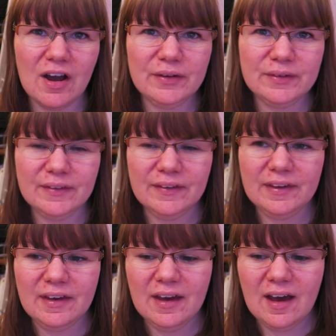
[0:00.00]
I
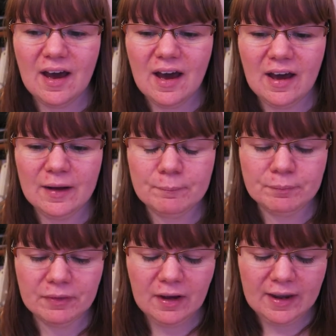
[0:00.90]

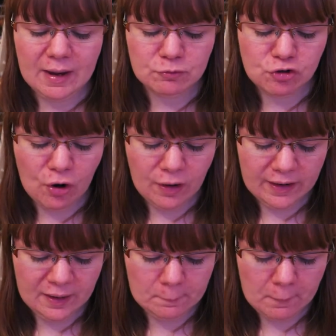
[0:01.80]
am
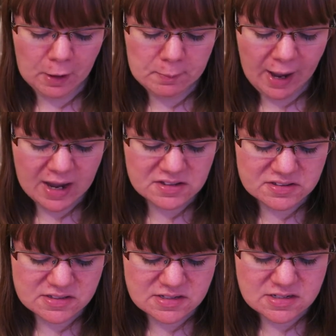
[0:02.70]
trying my
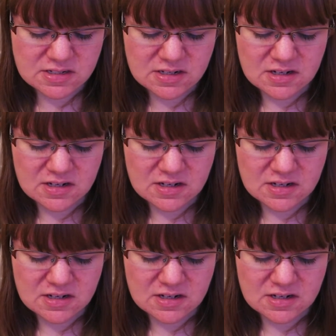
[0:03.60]
best